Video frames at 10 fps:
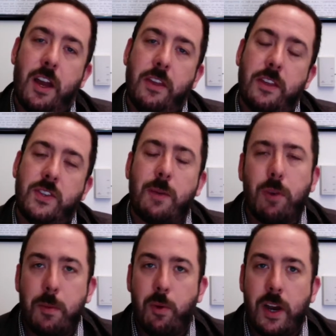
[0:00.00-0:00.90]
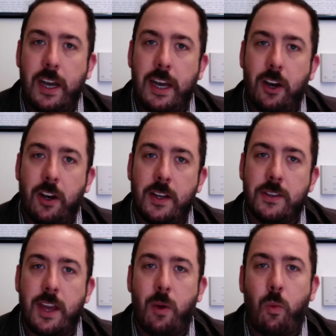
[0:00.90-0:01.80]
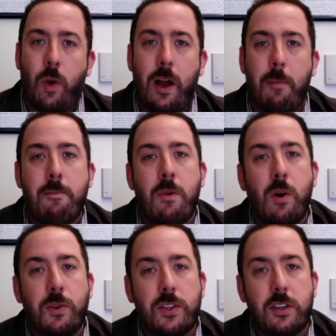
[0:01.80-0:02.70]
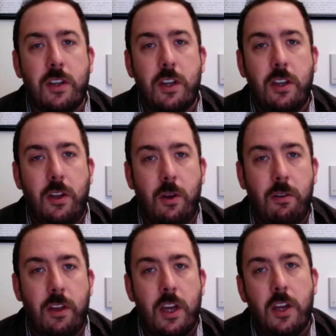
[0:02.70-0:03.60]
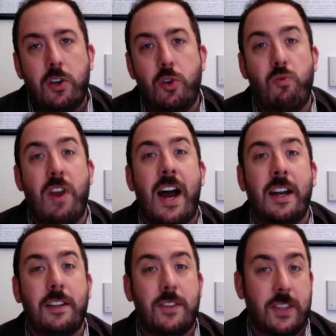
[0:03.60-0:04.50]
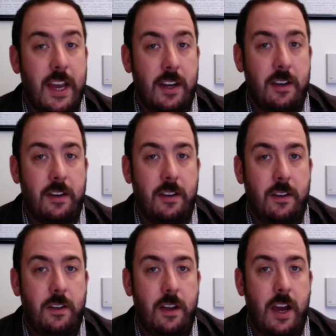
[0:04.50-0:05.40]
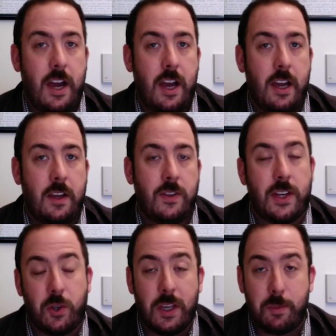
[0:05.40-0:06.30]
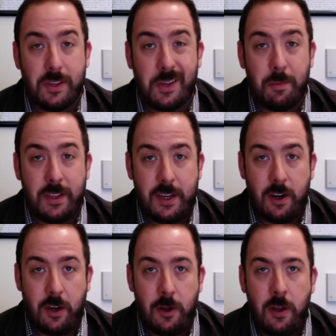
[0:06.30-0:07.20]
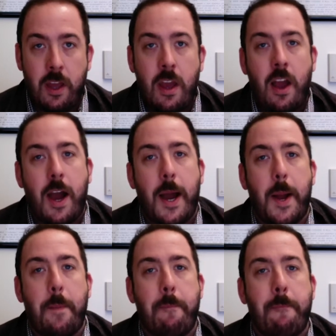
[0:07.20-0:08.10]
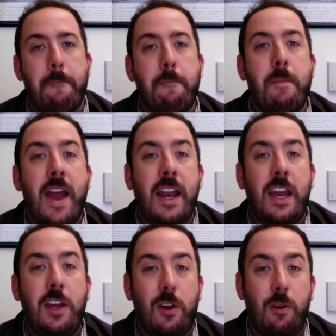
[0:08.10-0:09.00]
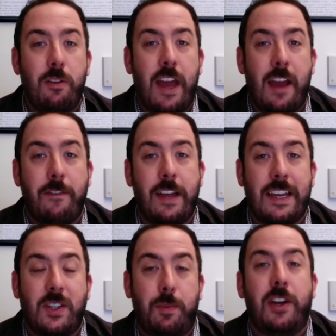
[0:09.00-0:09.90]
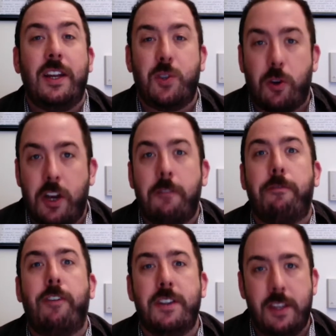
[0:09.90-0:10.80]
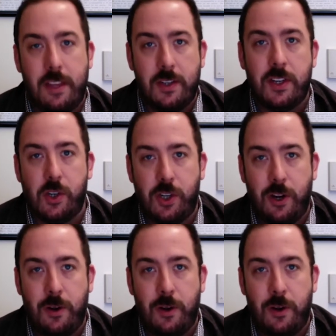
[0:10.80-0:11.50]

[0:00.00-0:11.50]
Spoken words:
summary point here is that while most youth do not send sexually explicit material, many youth have experienced or confronted this issue